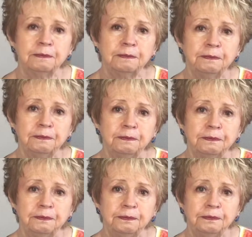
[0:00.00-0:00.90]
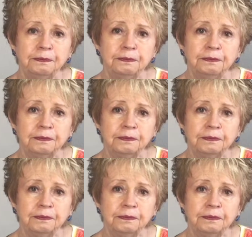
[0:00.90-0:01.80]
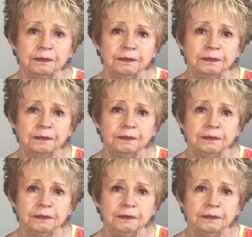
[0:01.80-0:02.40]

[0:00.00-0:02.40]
Nothing is said.